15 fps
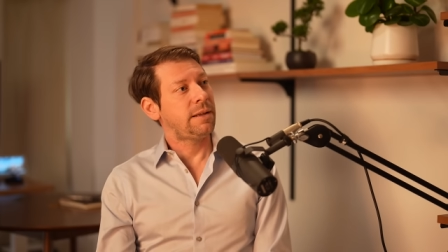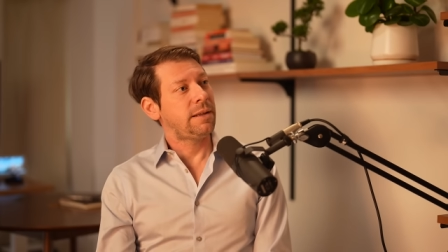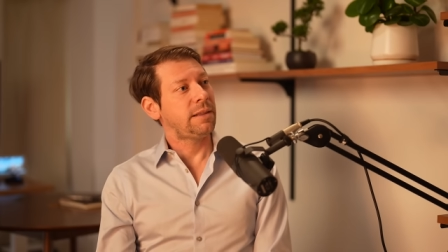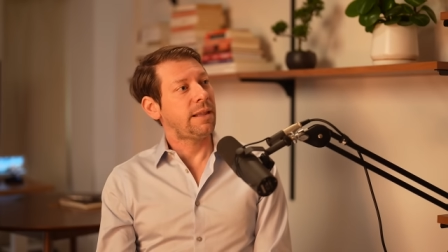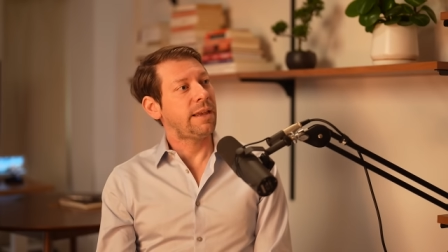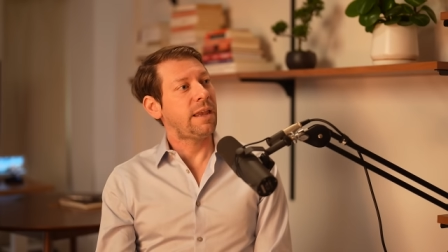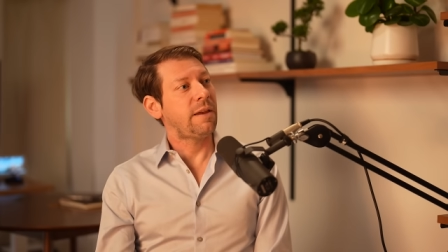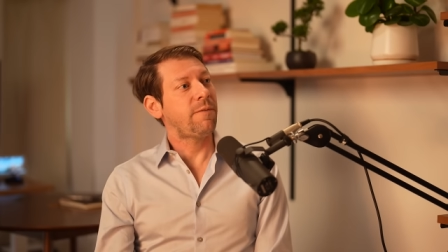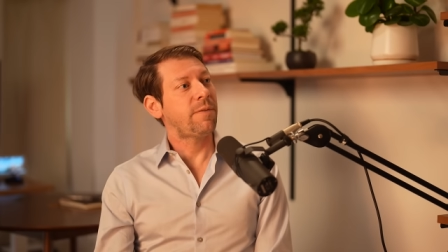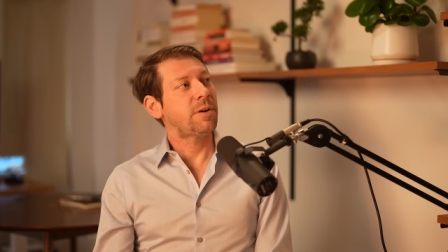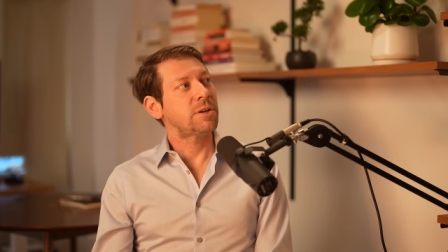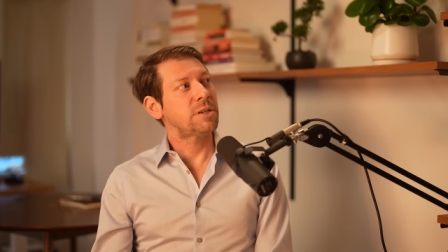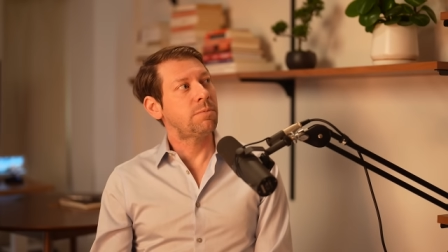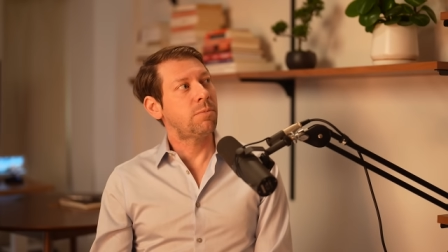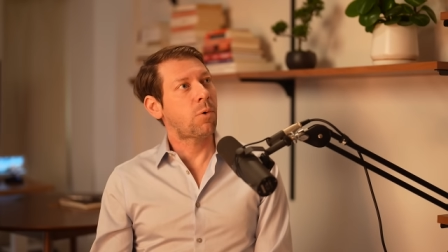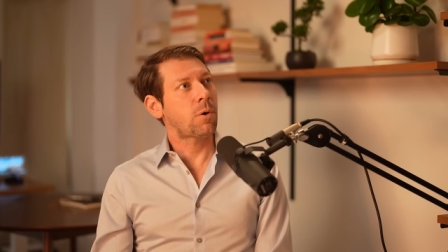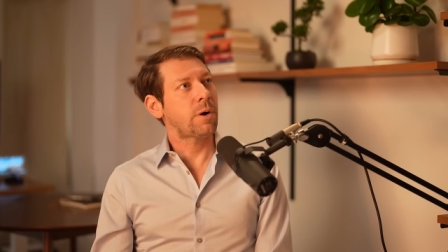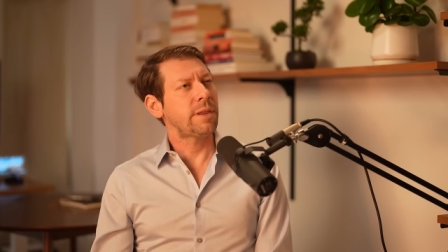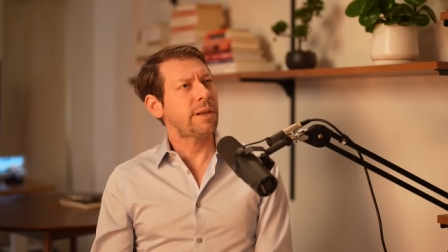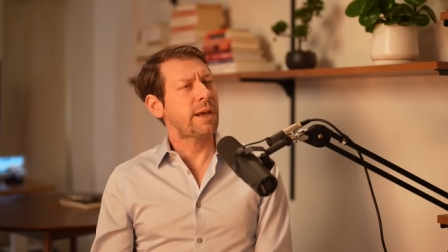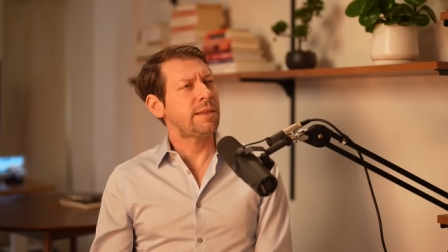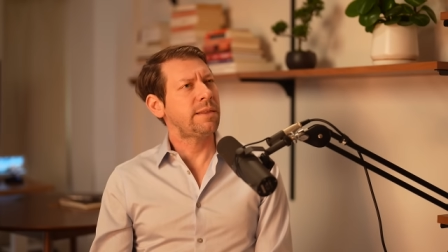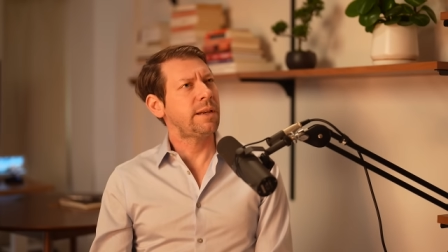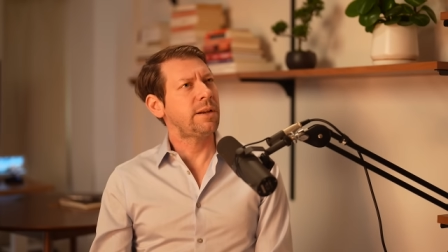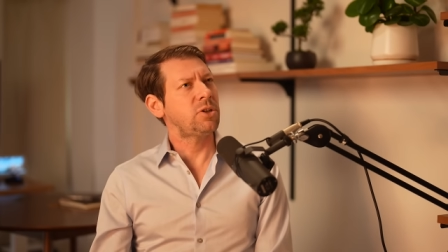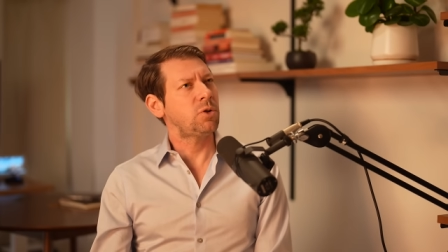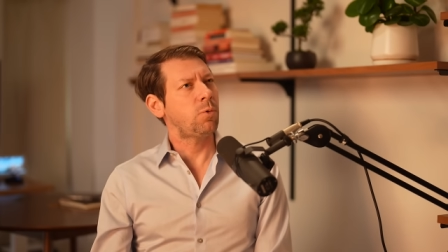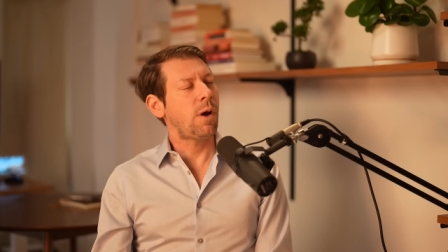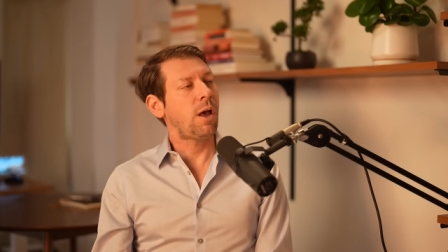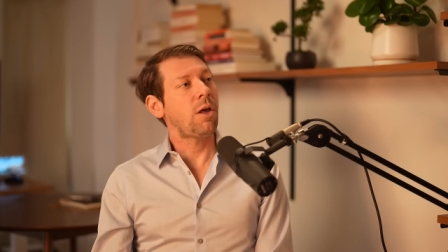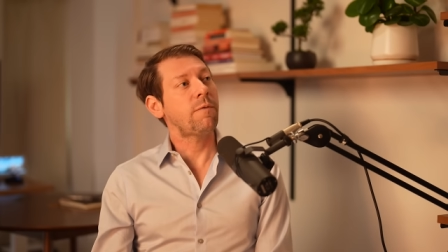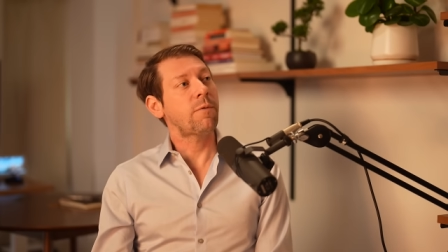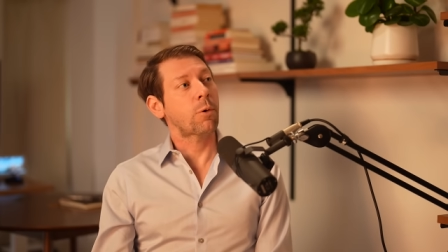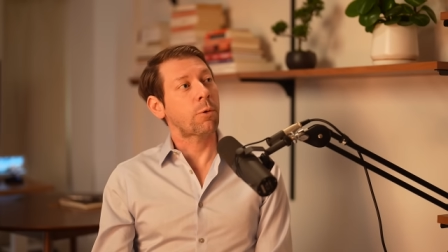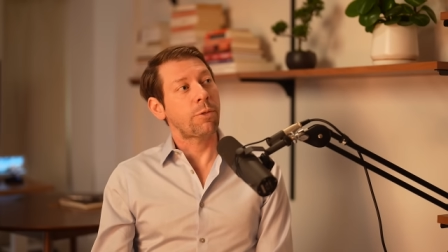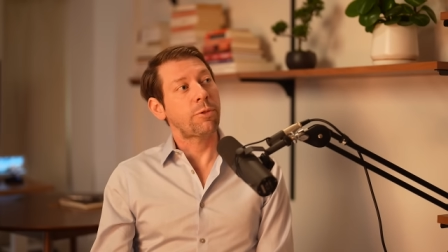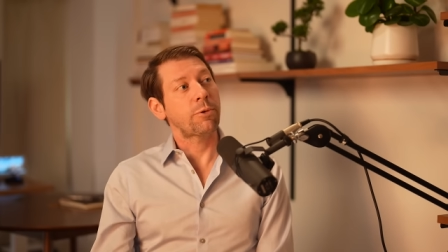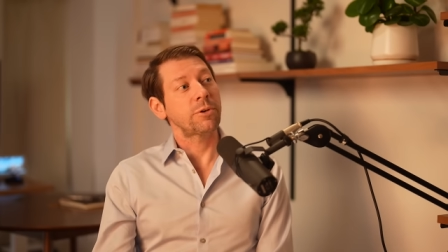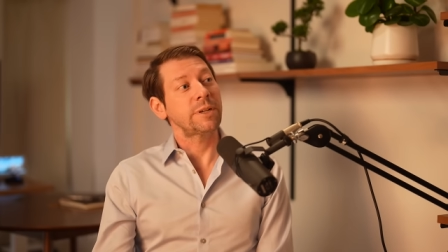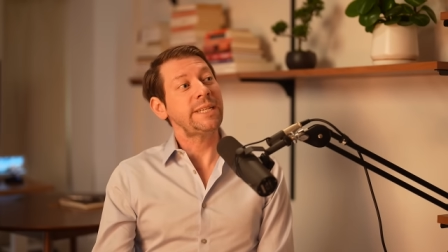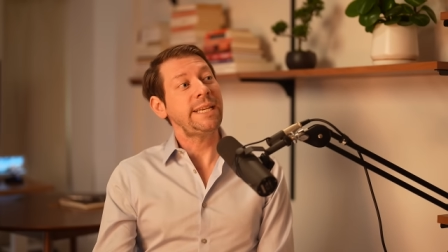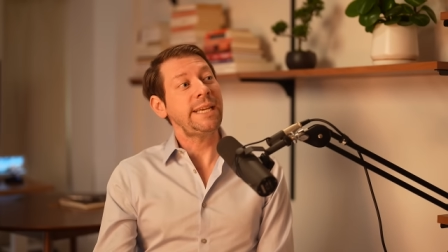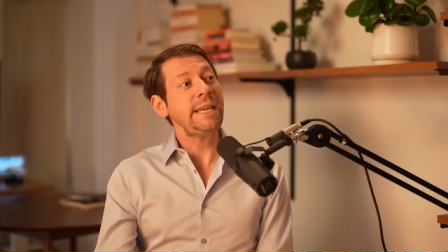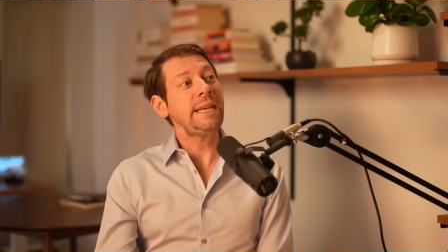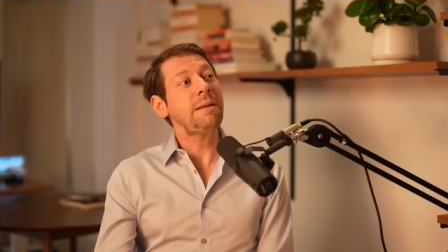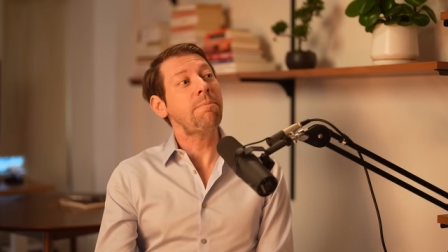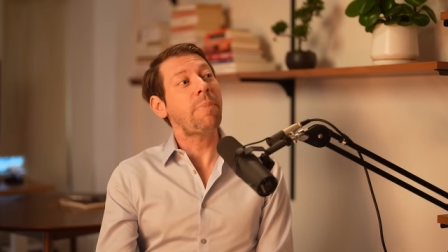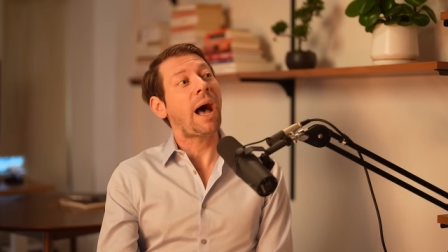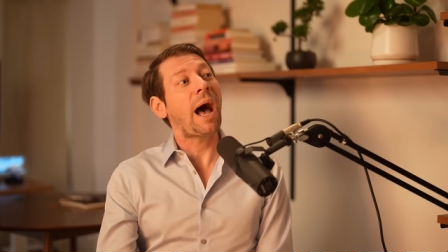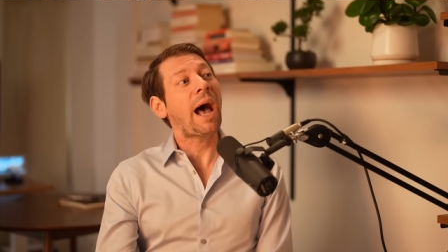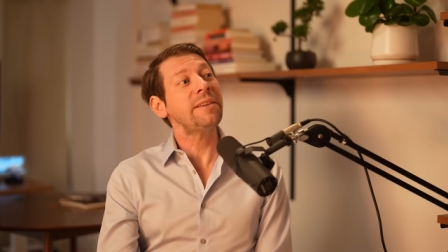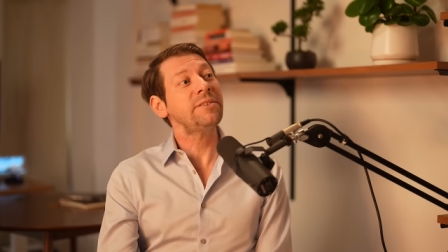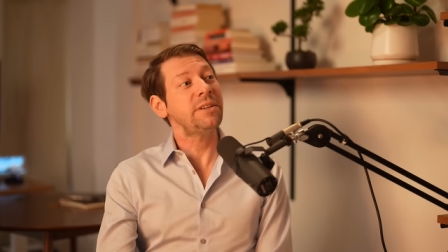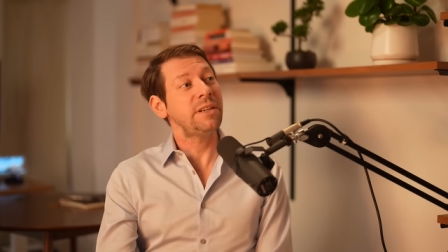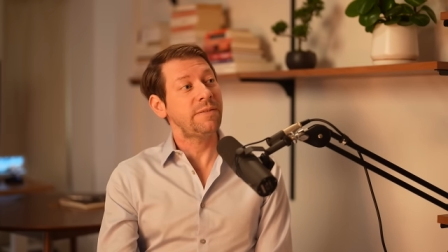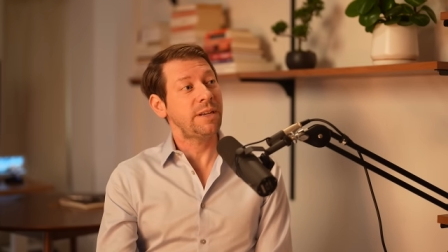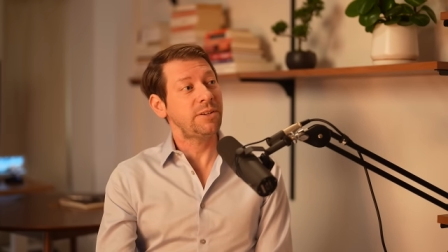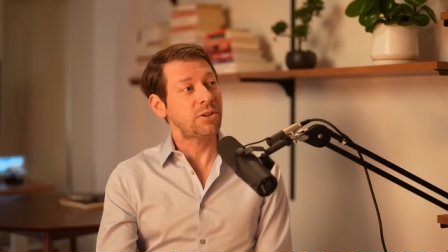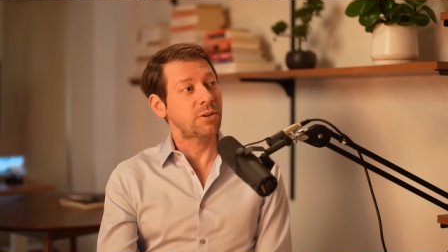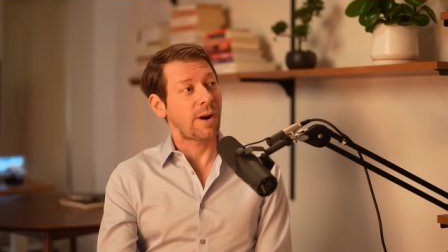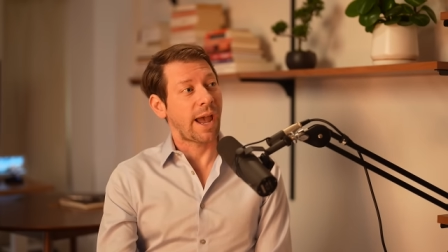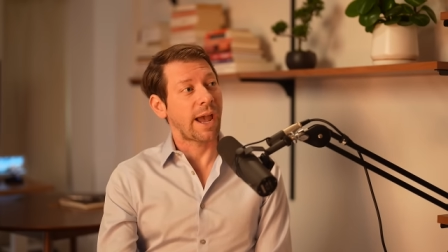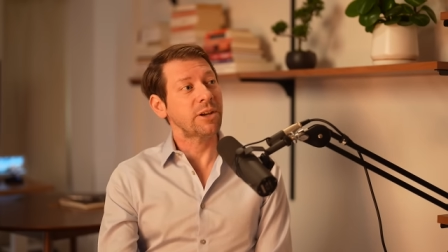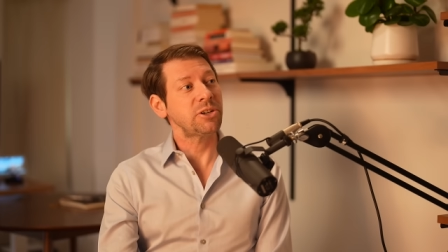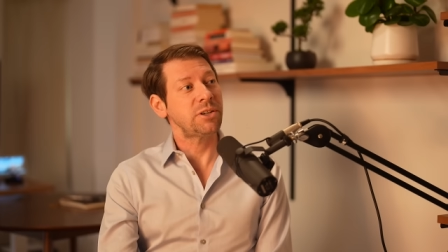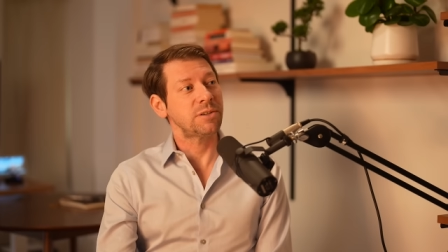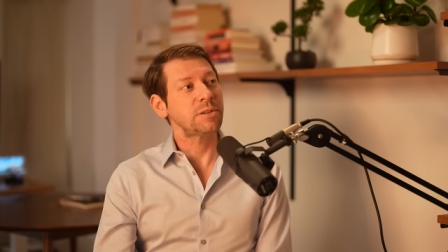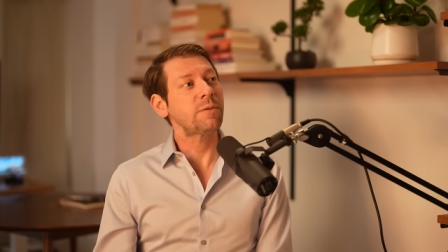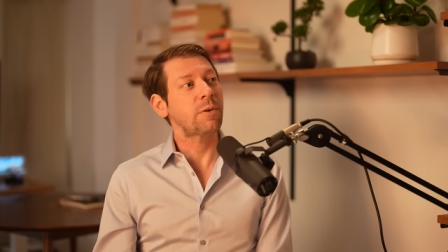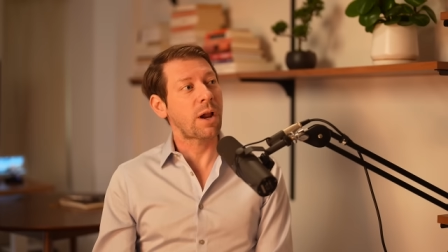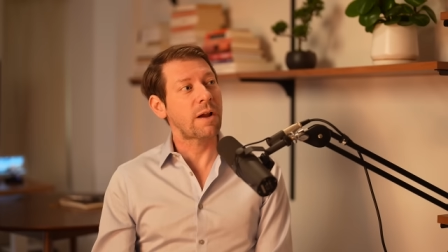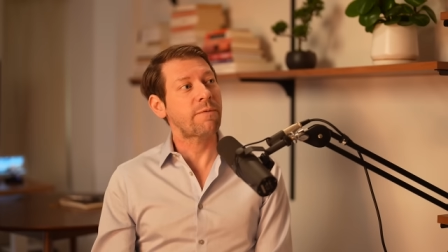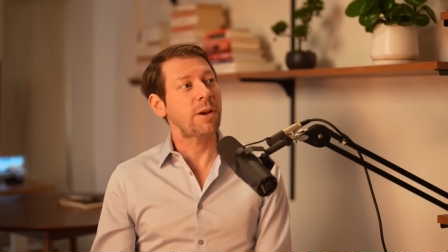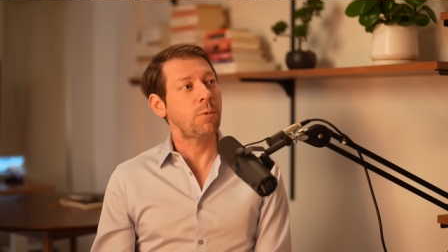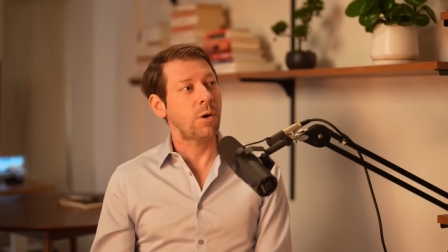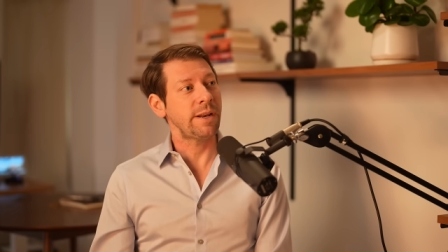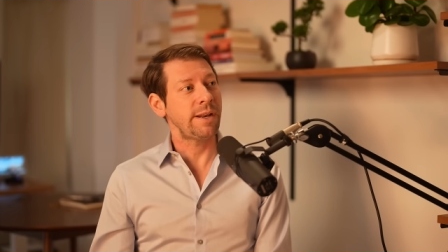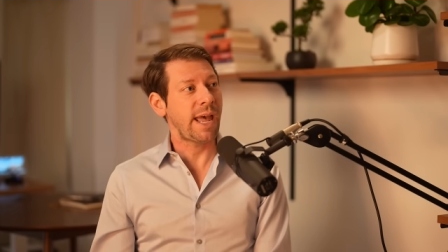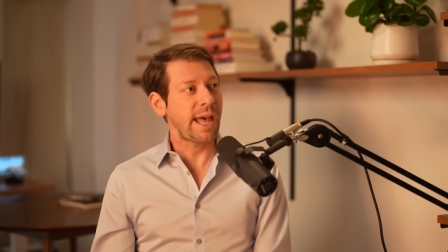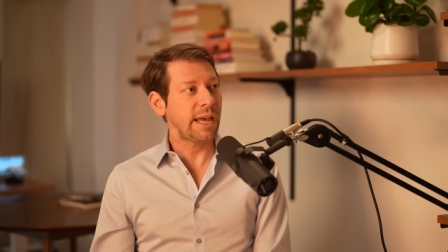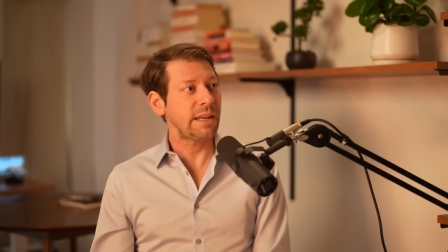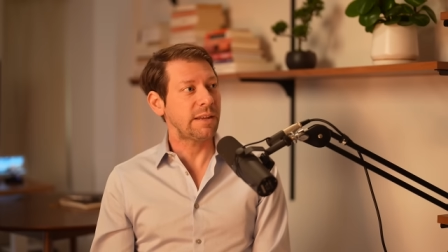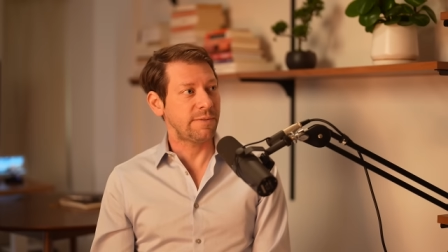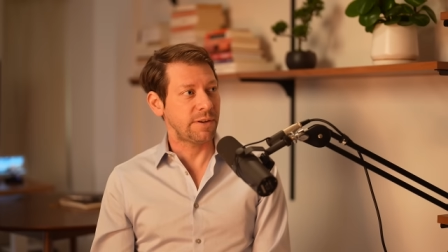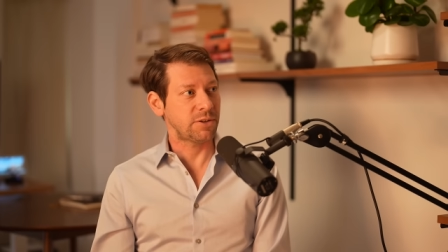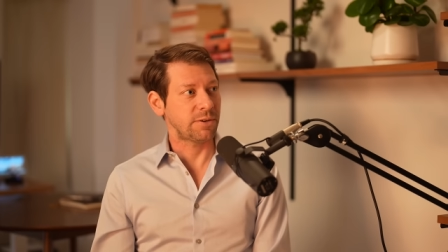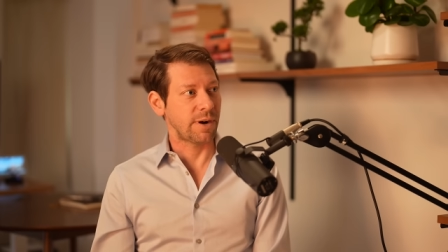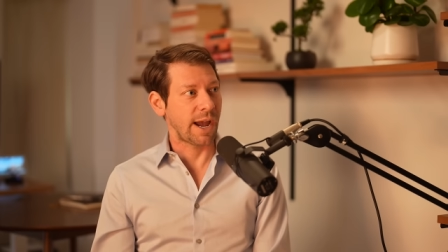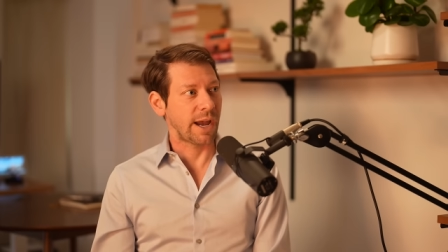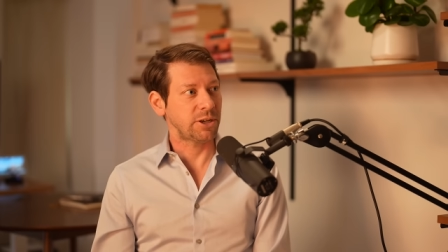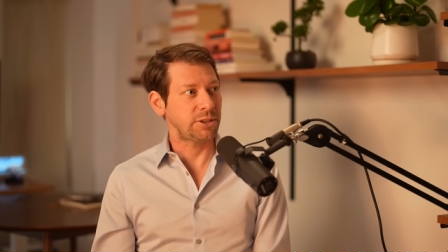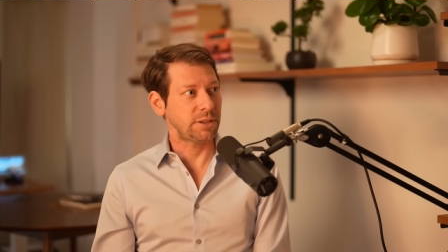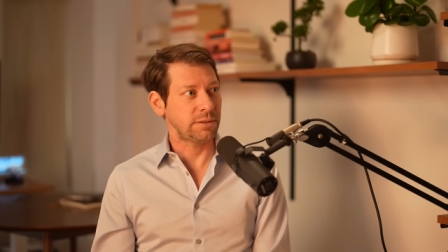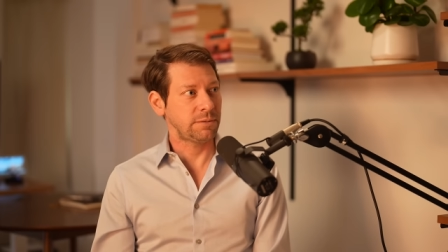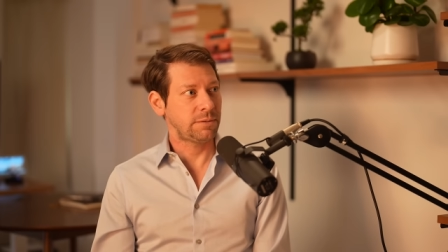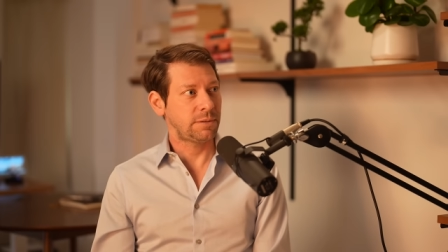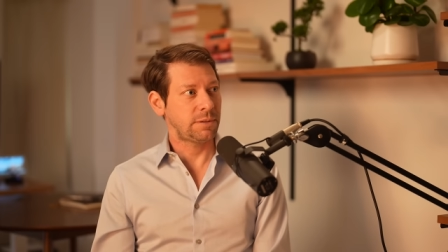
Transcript: Like if there's more than I think 12 or 13 positive interactions for every one negative interaction,